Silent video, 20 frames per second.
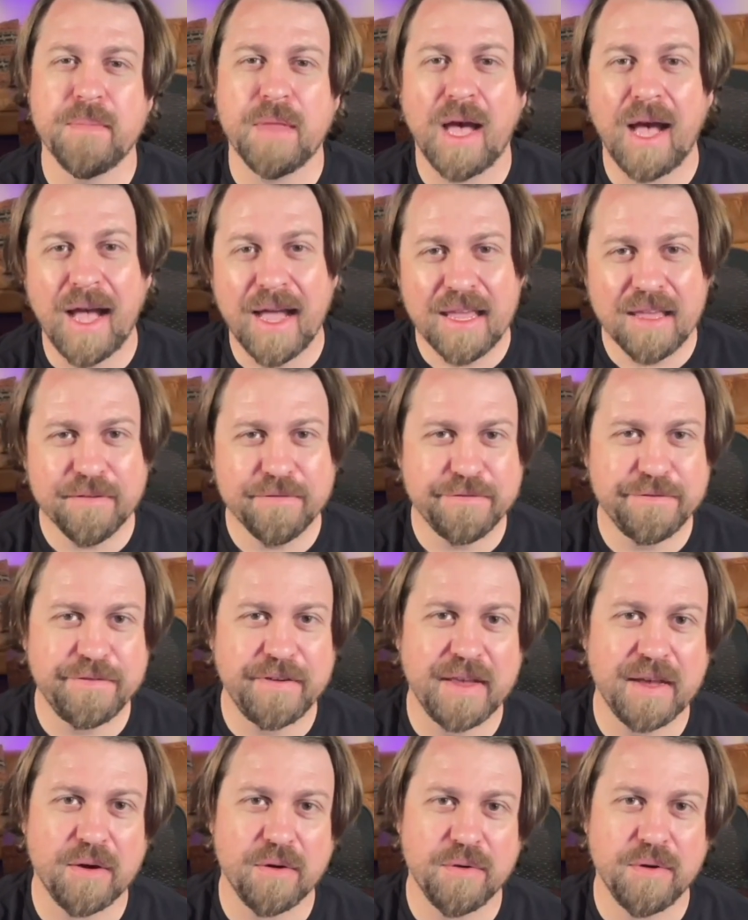I have
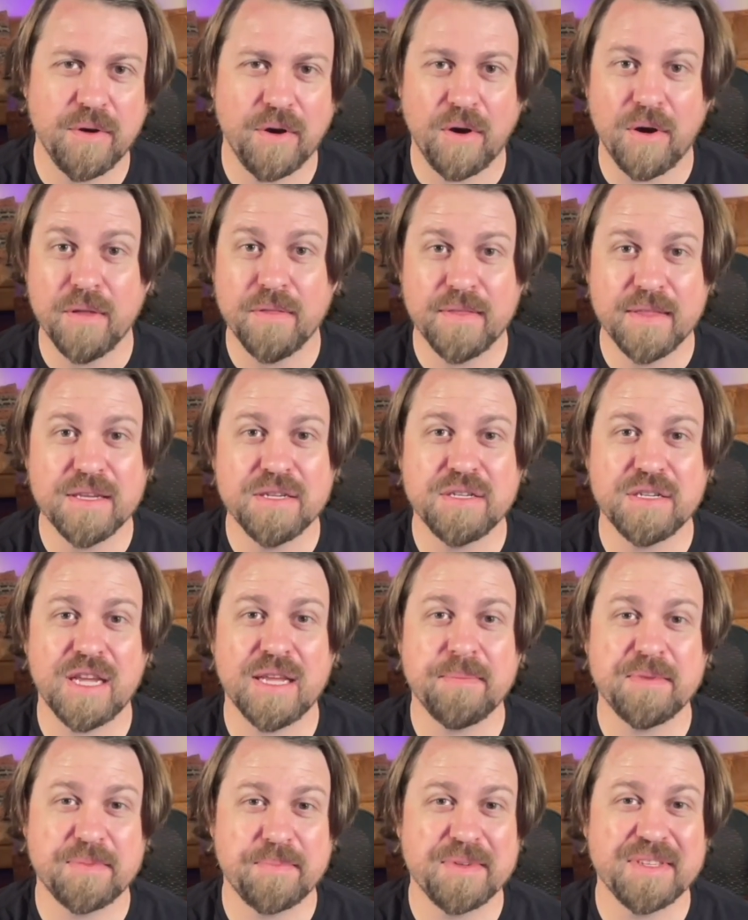found on this
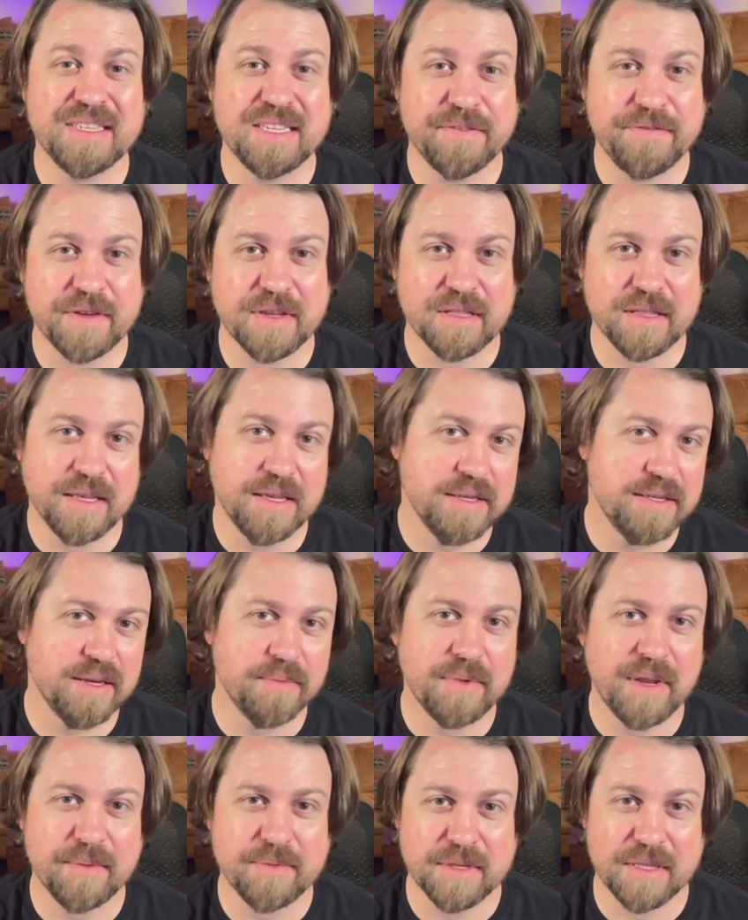shape specifically,
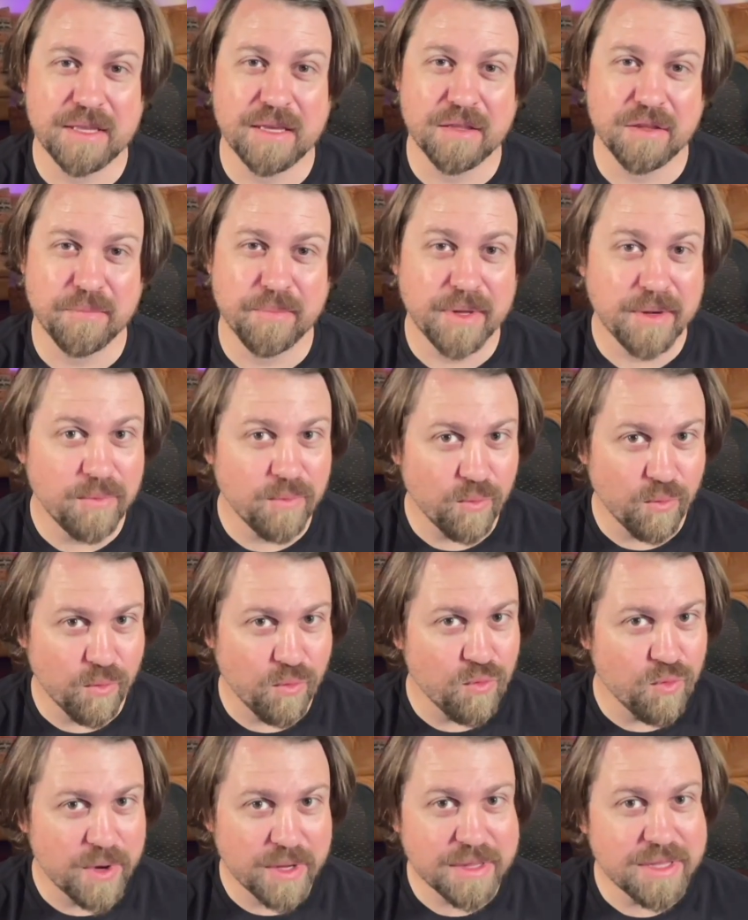sometimes on the other, but
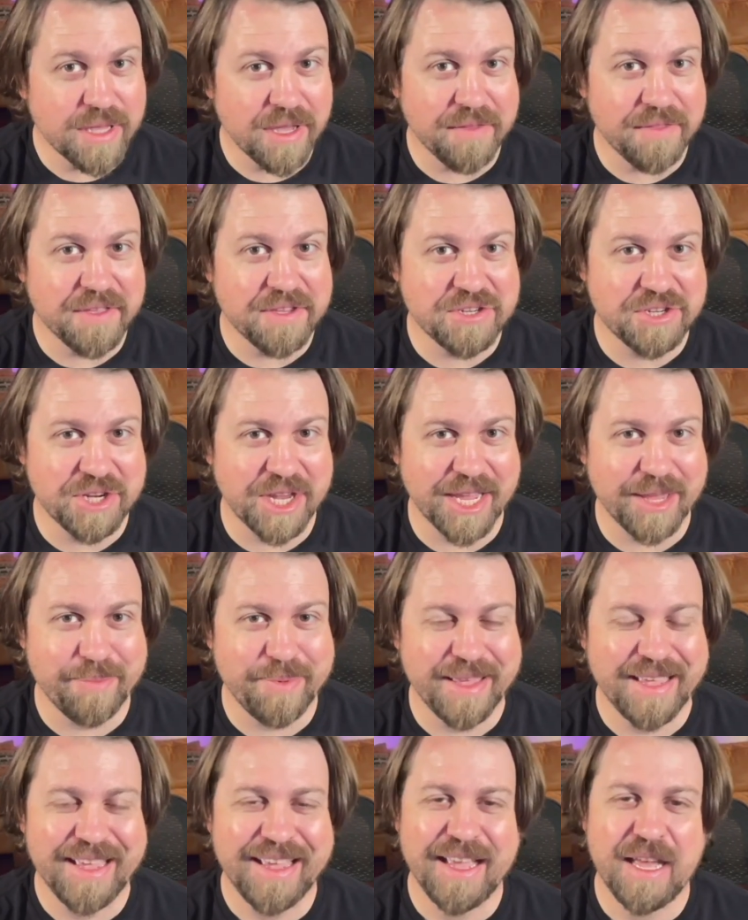really on this shape,
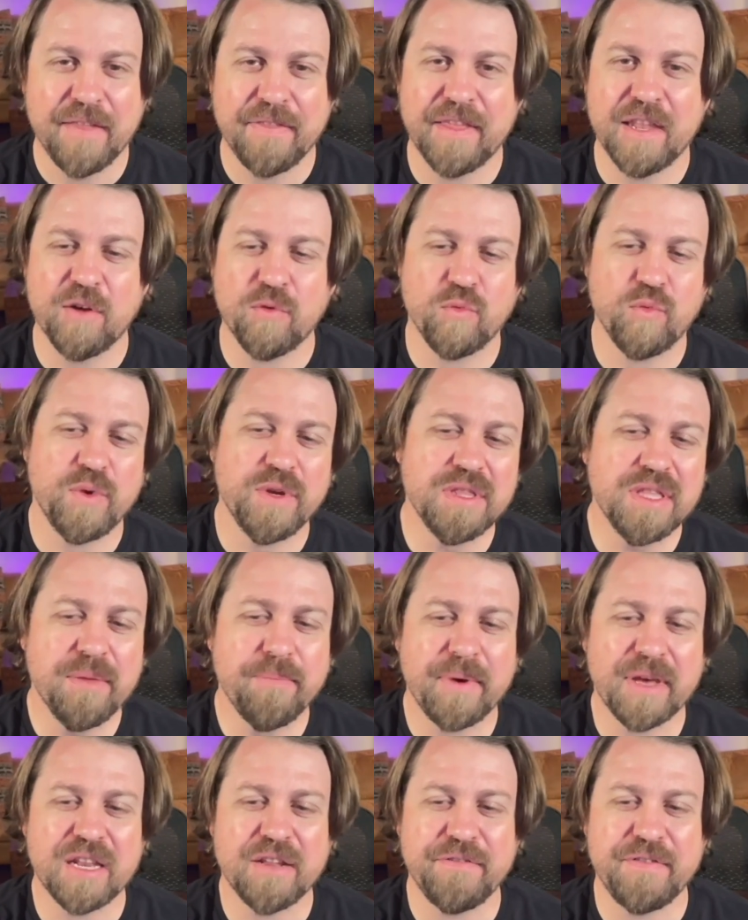that it really
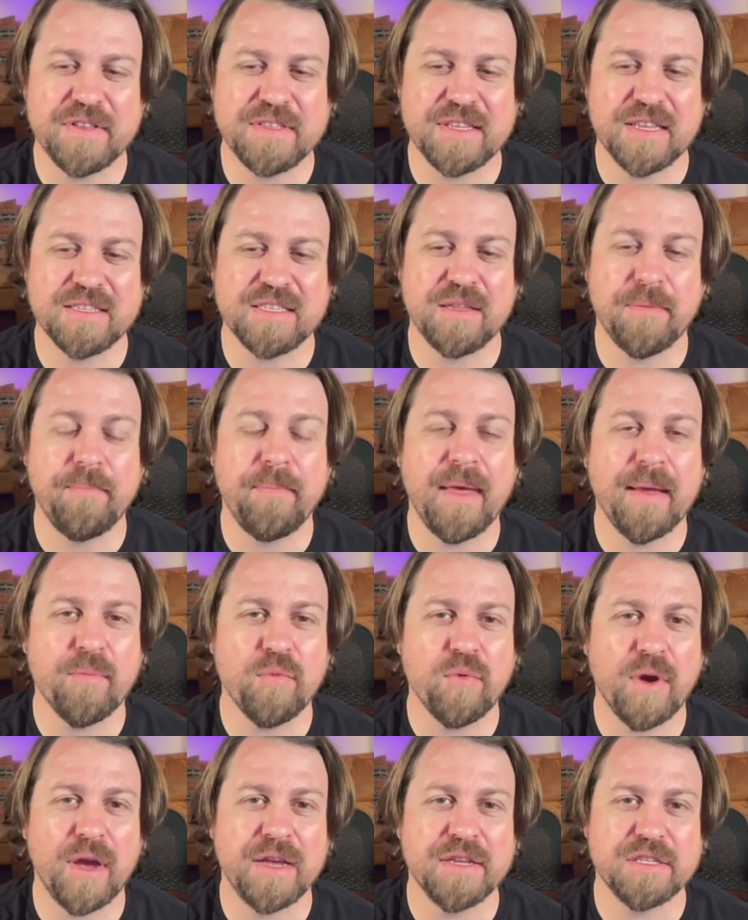benefits us to
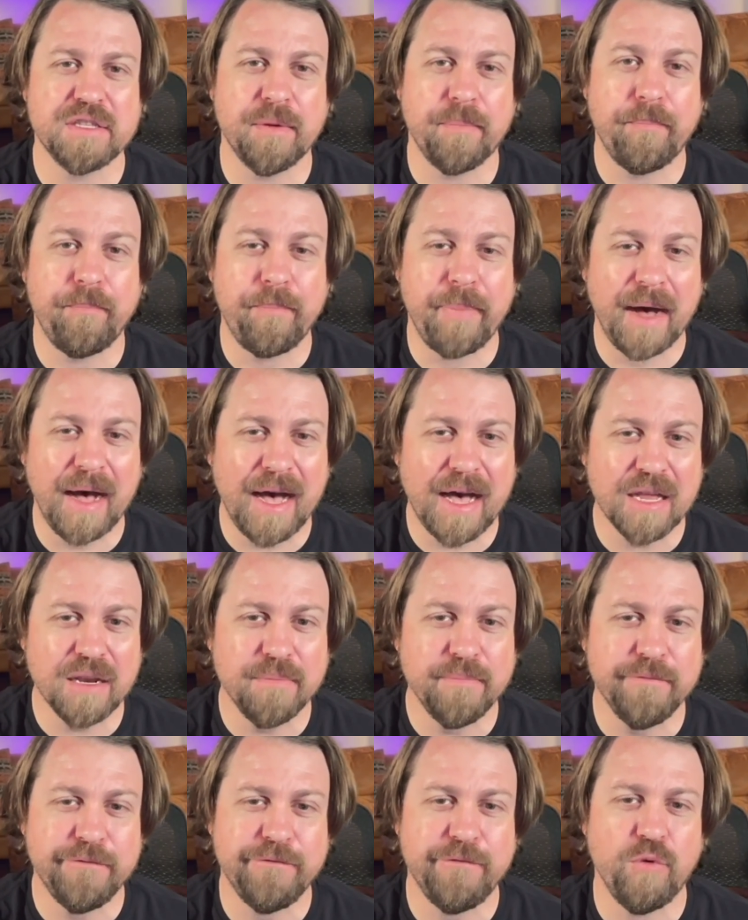memorize the
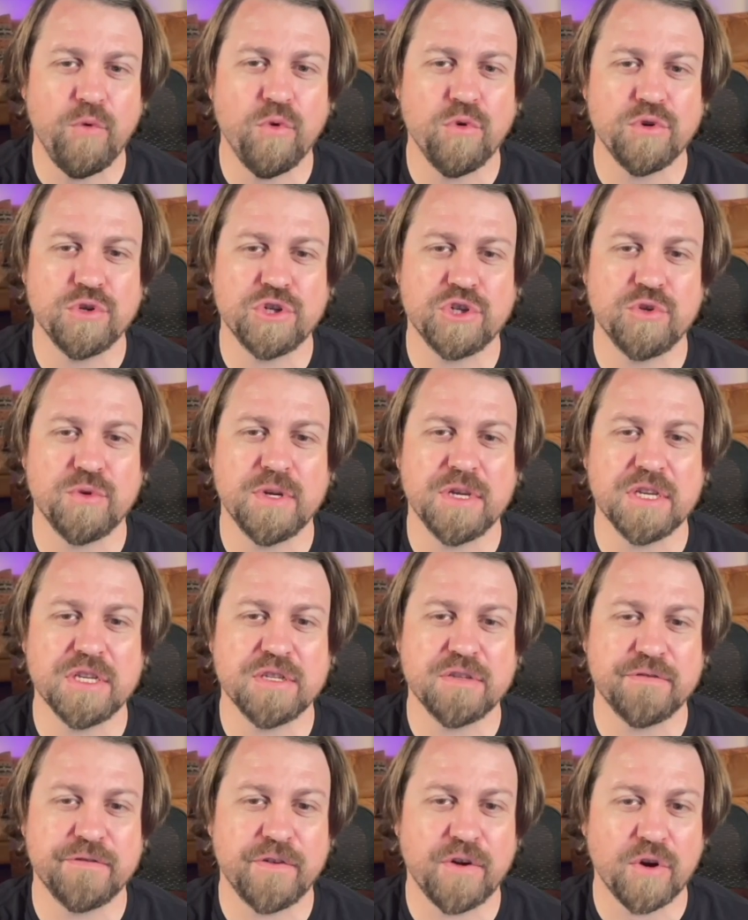bottom 4 strings
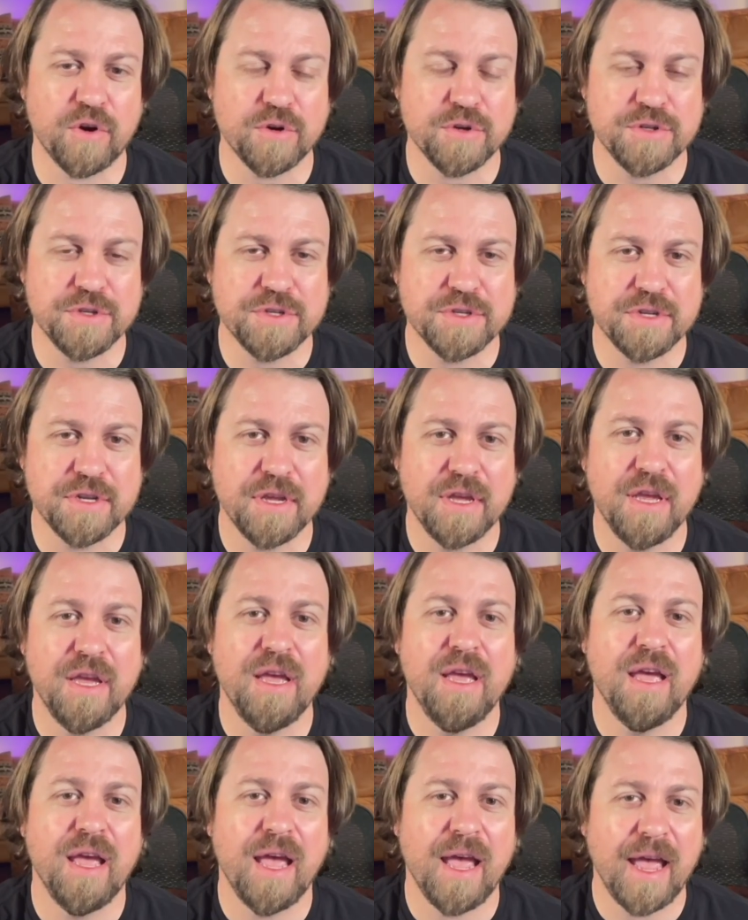first
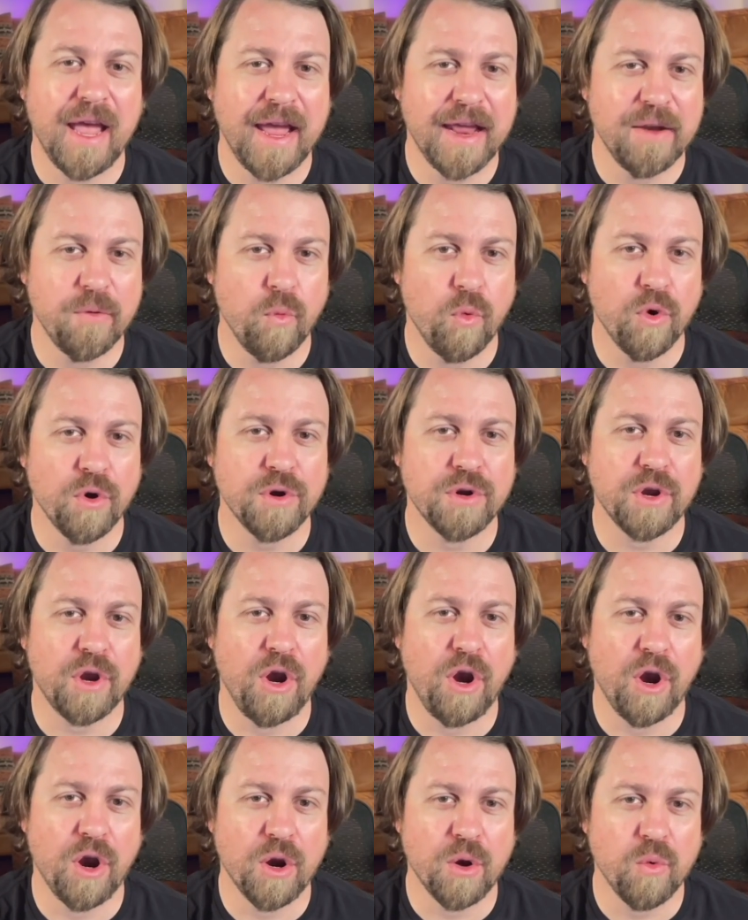and work
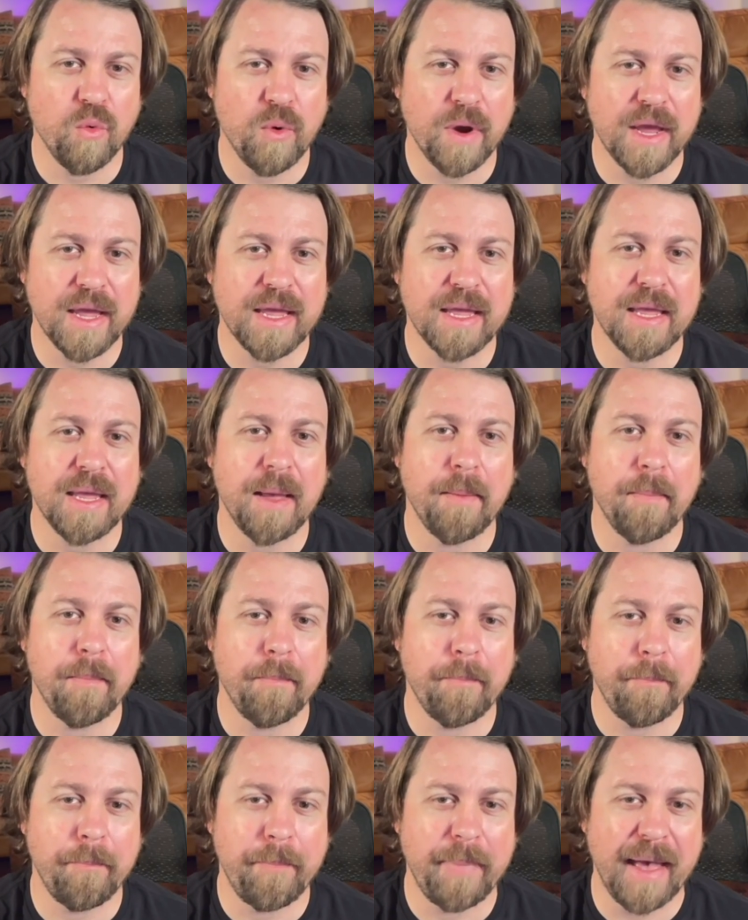our way
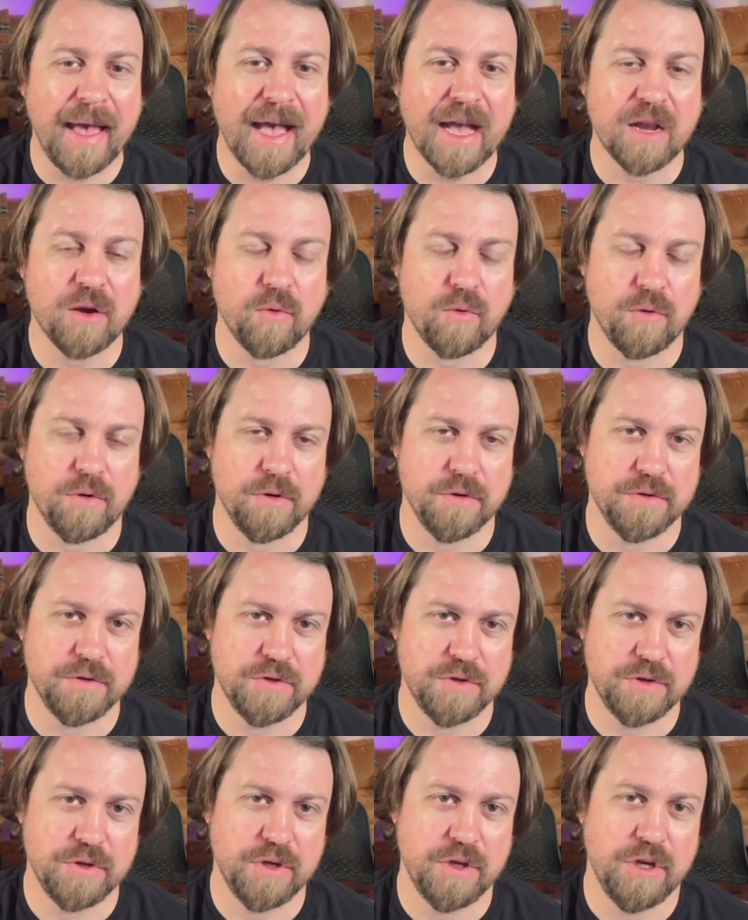
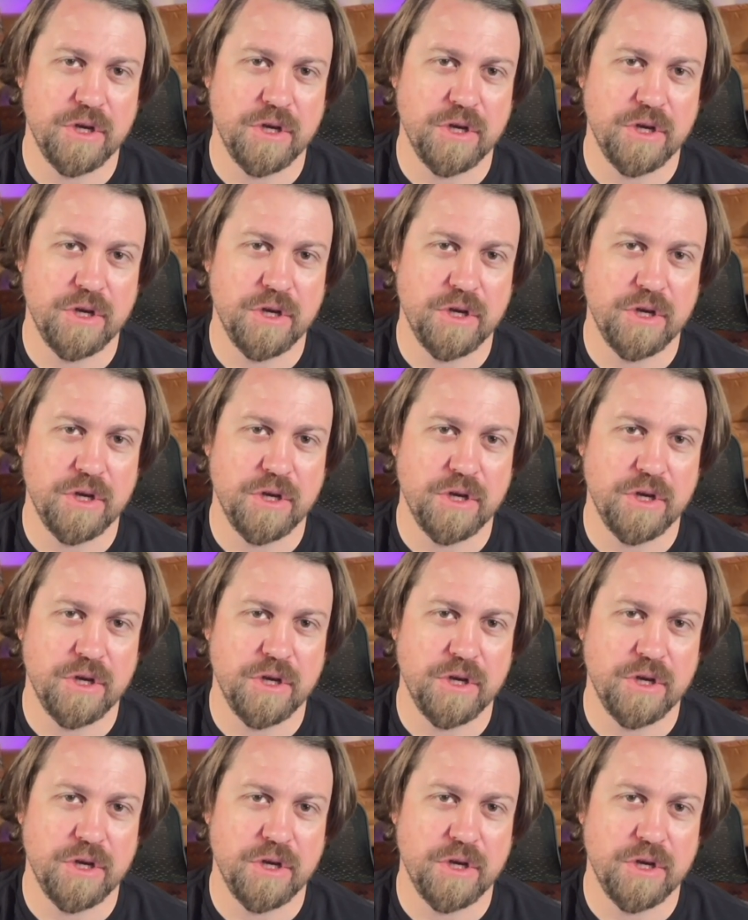backwards.